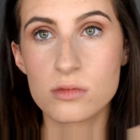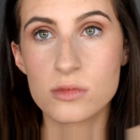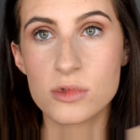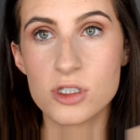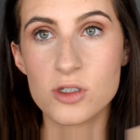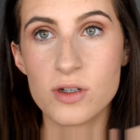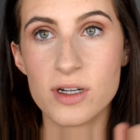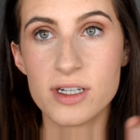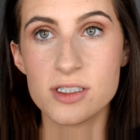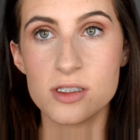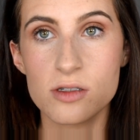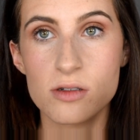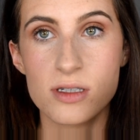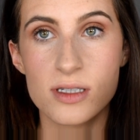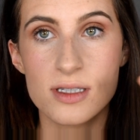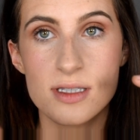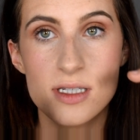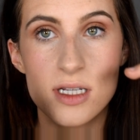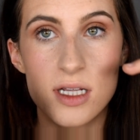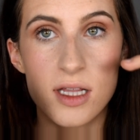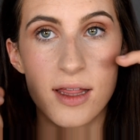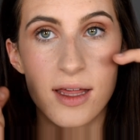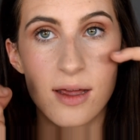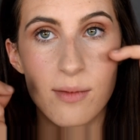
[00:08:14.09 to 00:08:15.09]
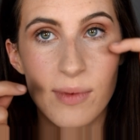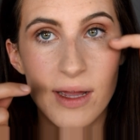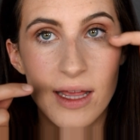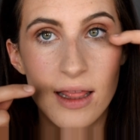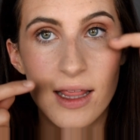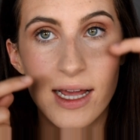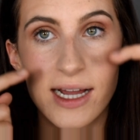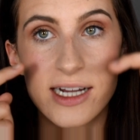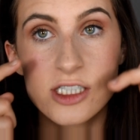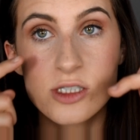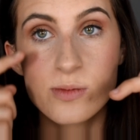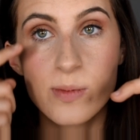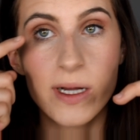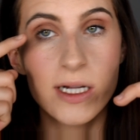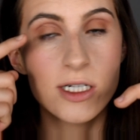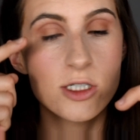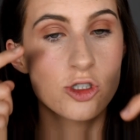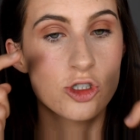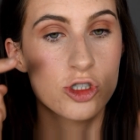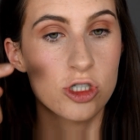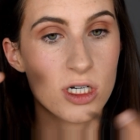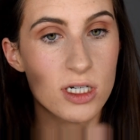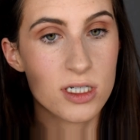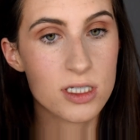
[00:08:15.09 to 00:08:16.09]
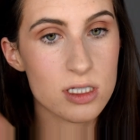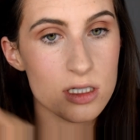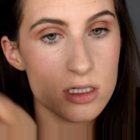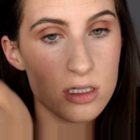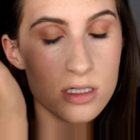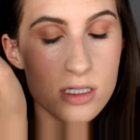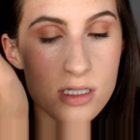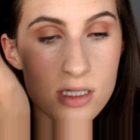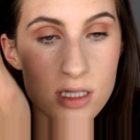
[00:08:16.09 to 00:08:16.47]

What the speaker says: So as you can see, like my lash band just looks